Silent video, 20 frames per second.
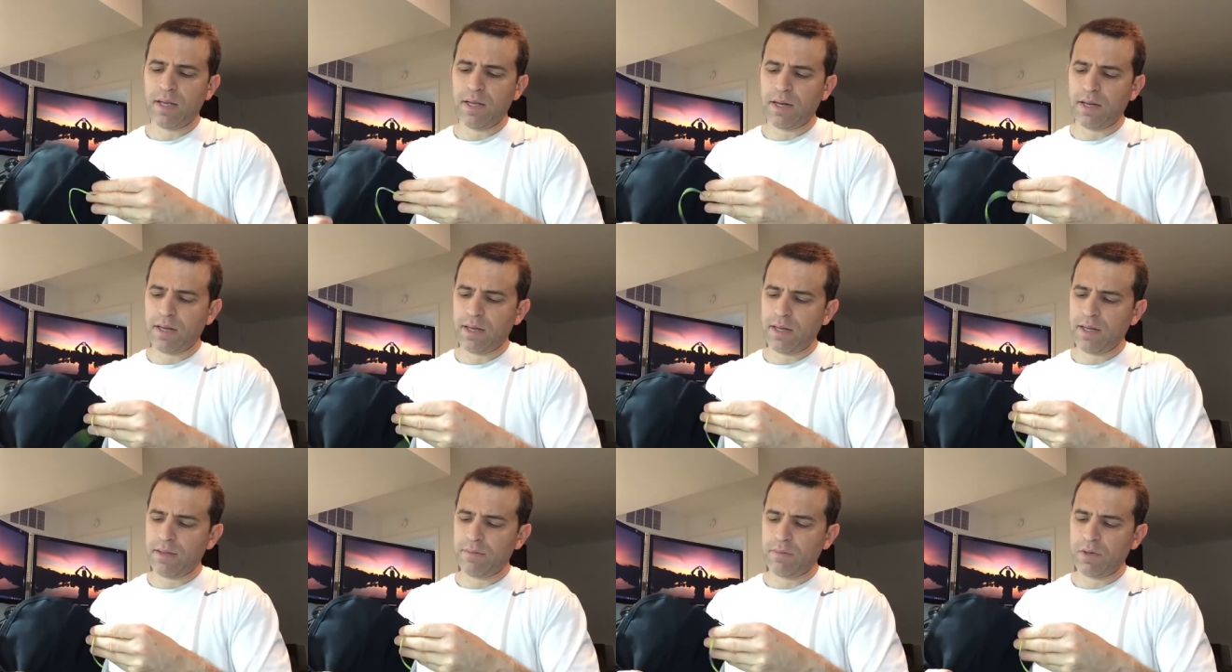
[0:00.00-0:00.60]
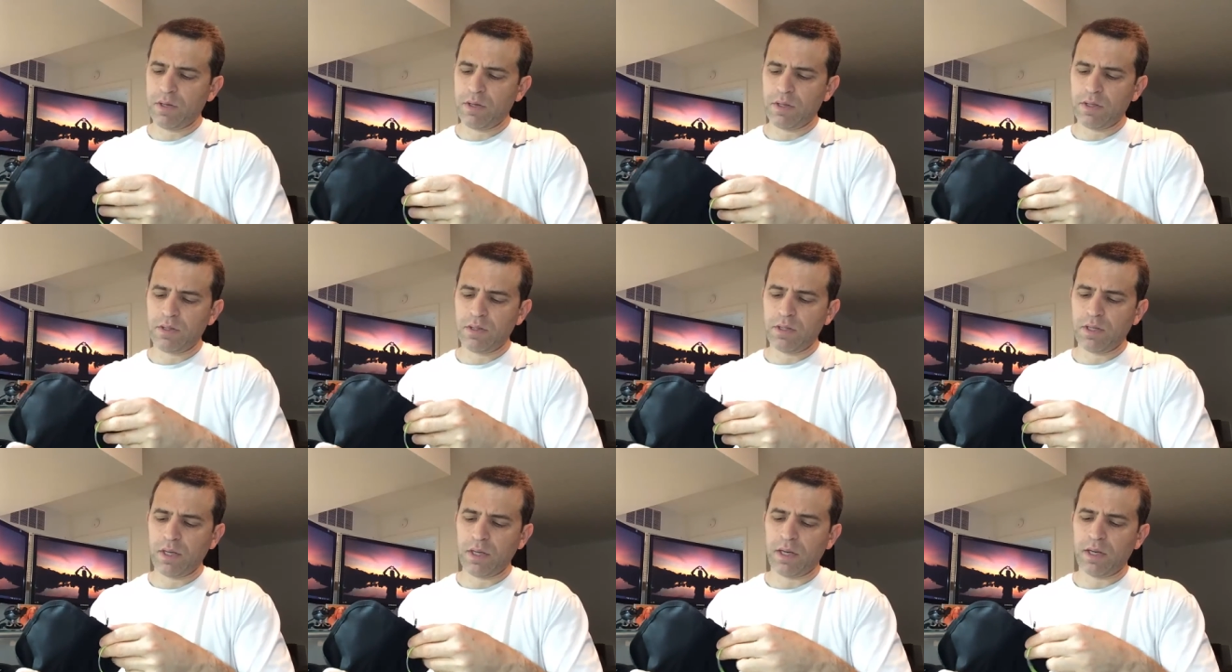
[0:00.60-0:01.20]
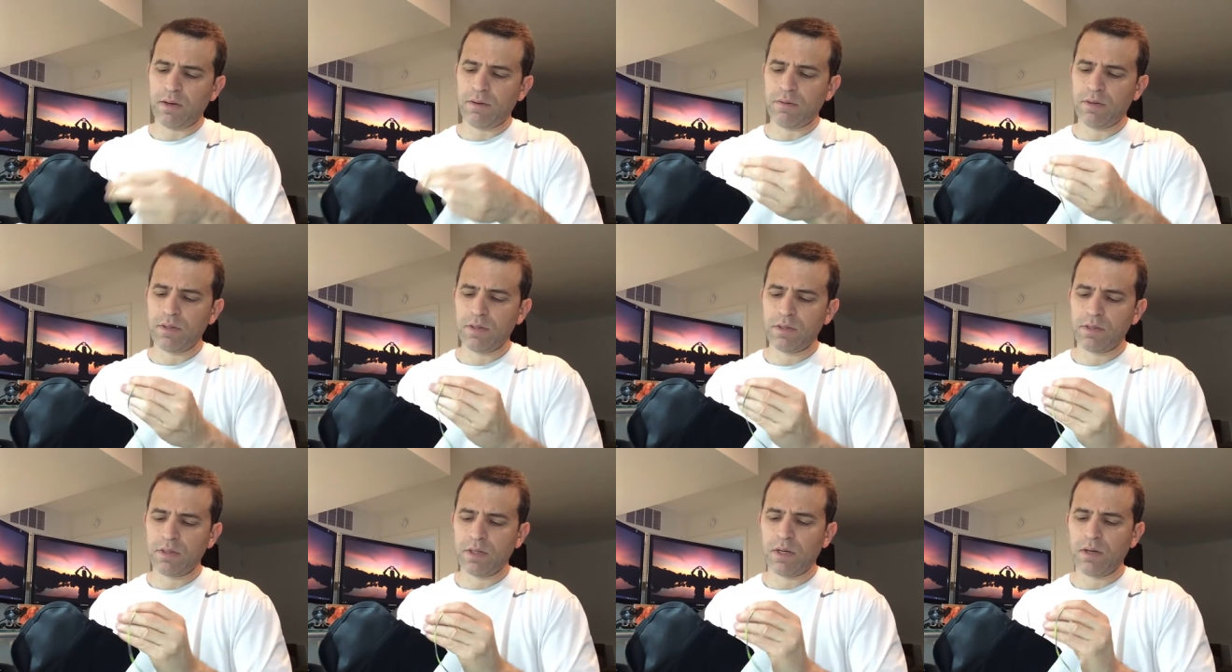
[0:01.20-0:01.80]
and I am good to go.
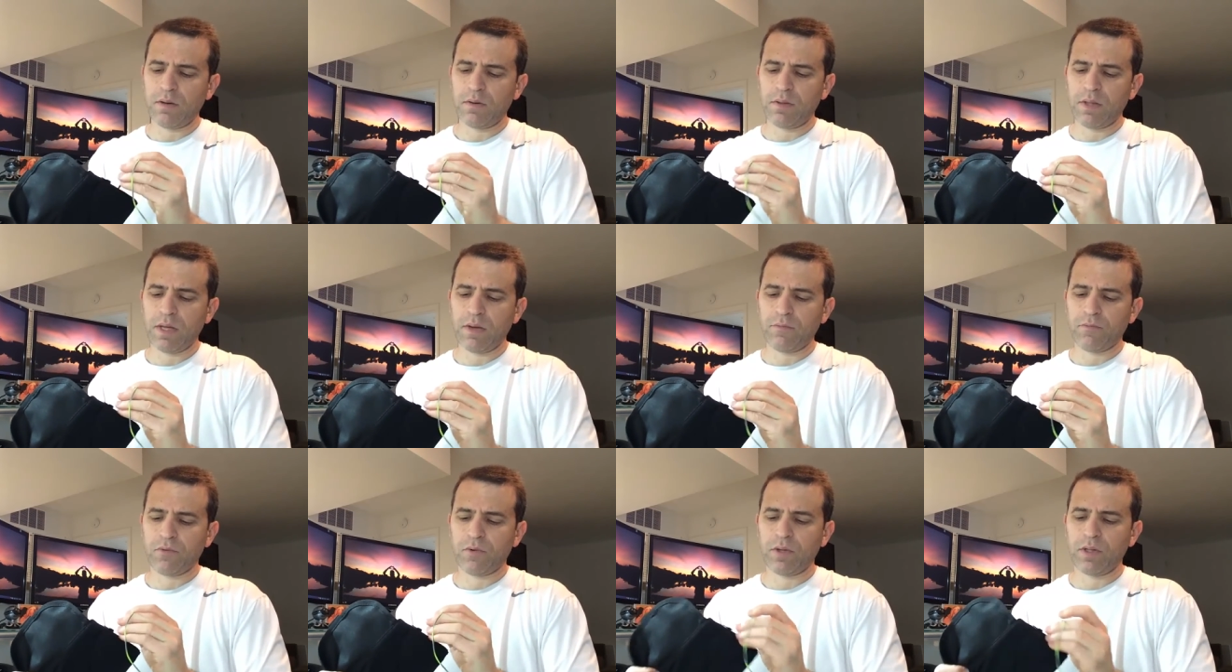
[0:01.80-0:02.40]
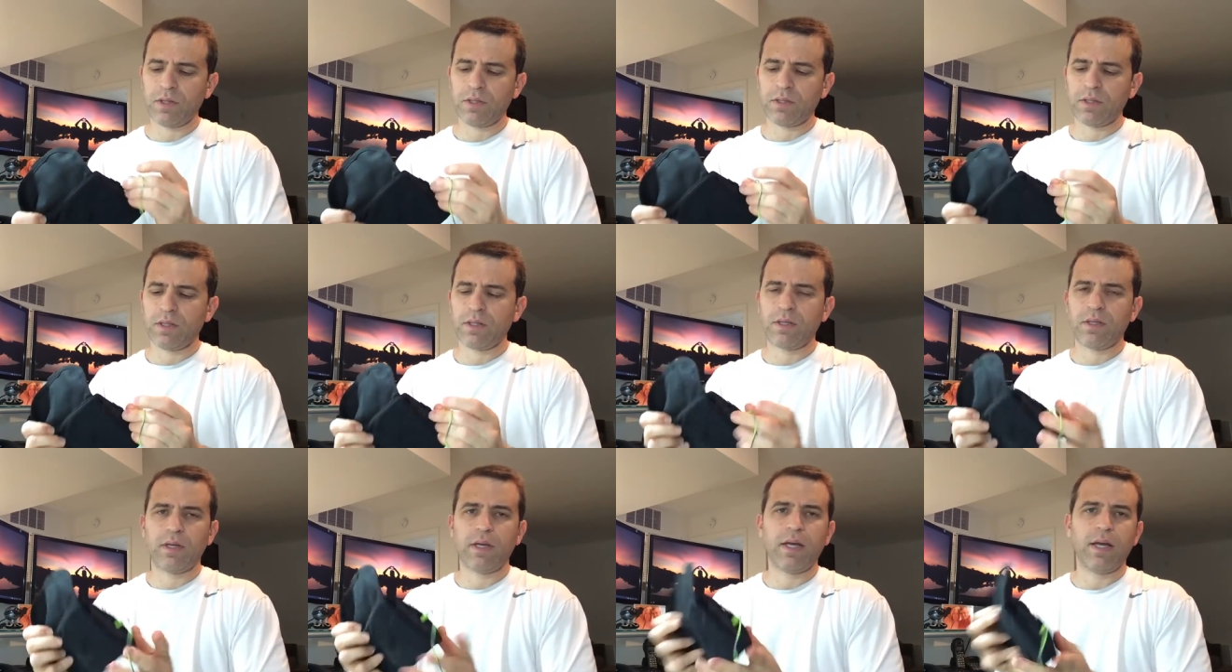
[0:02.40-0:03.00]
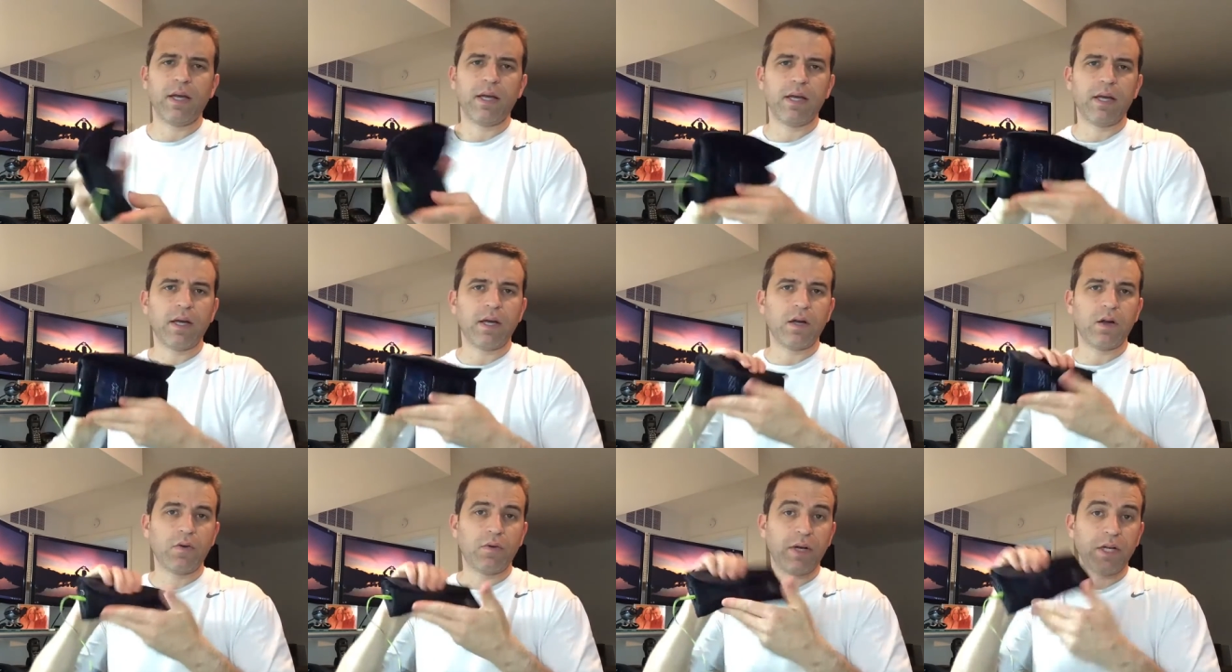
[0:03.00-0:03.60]
So they've really done a
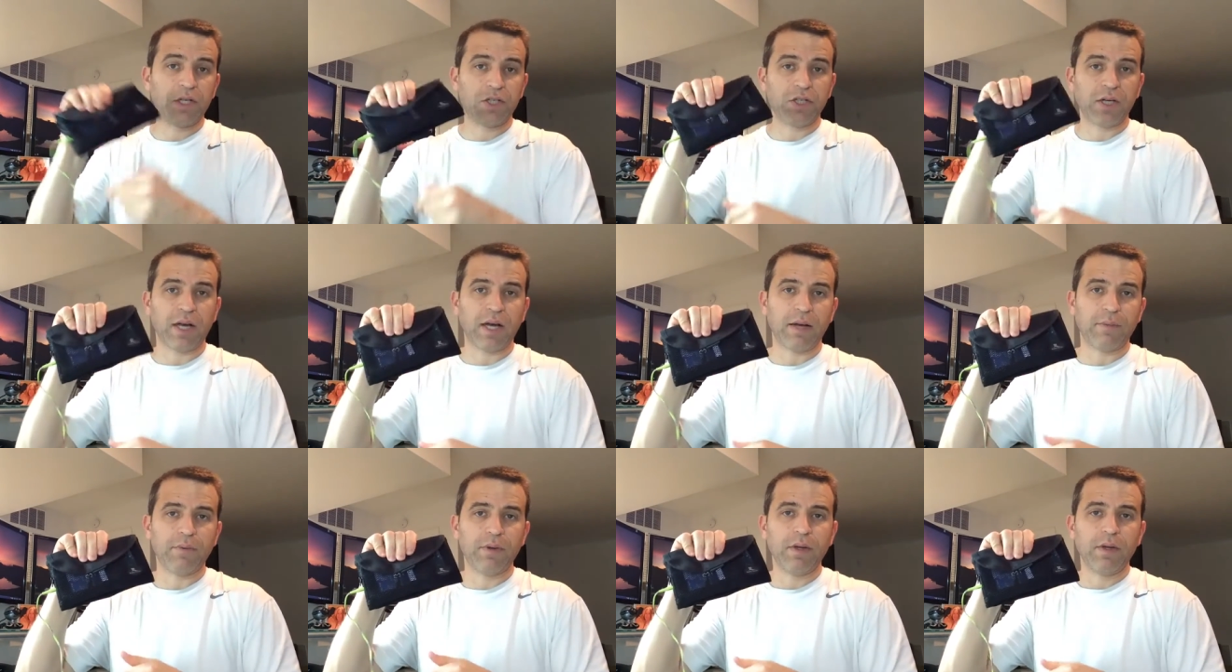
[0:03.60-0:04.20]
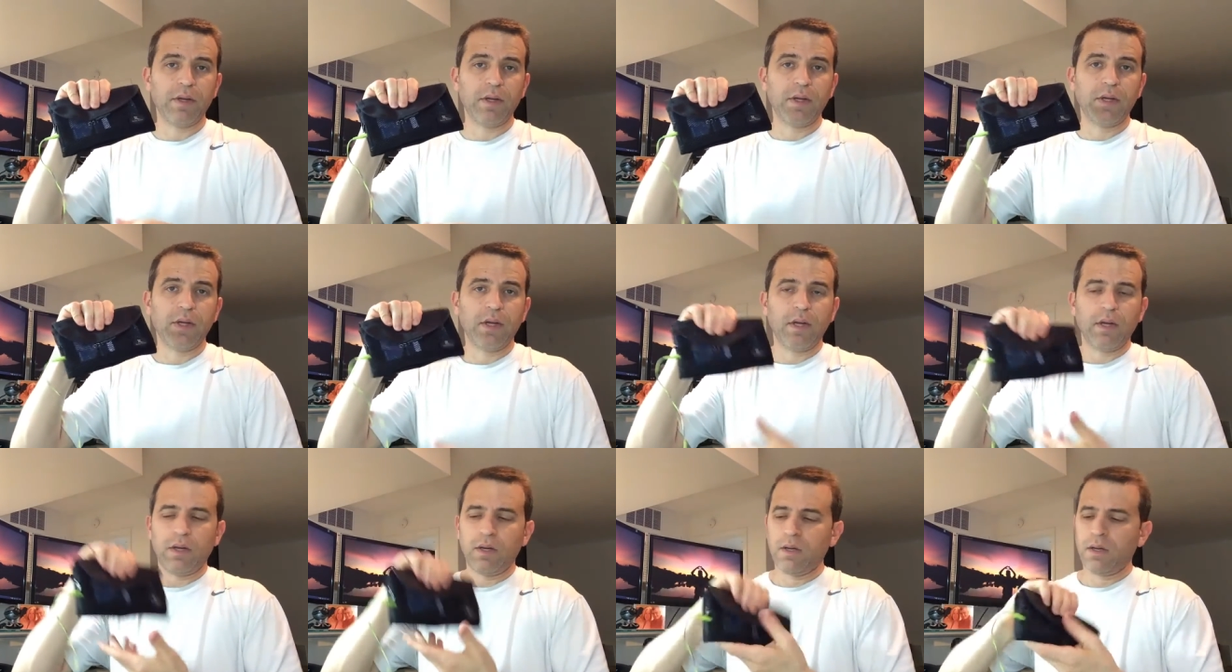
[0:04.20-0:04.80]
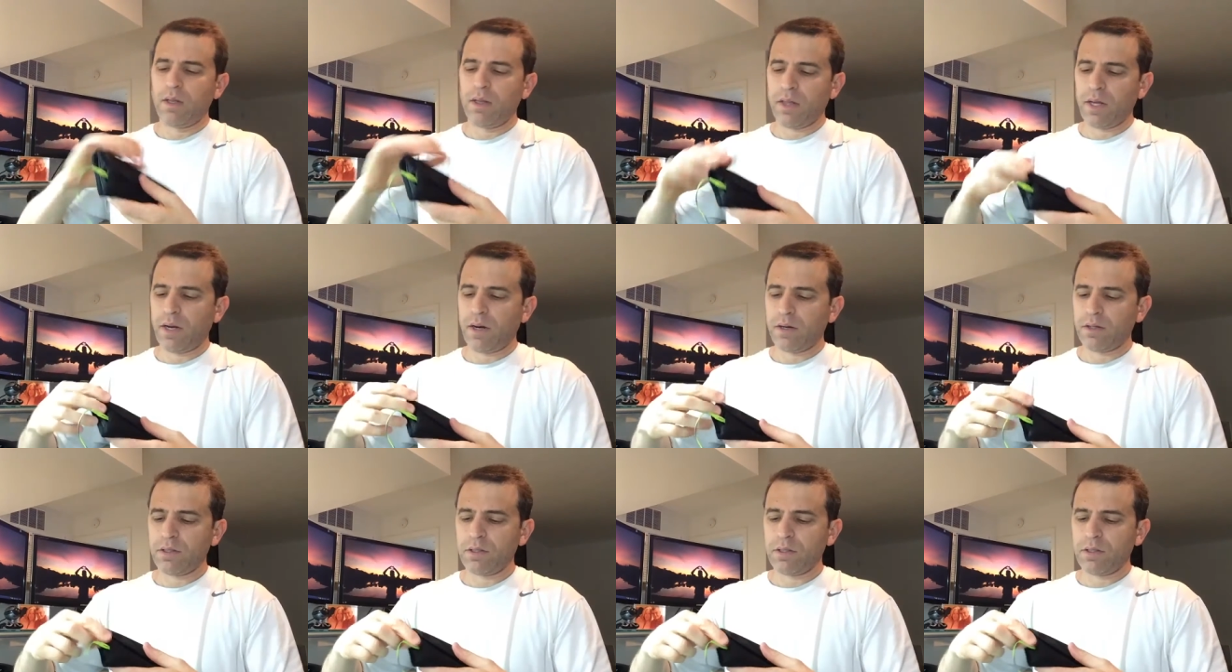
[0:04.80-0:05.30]
great job there.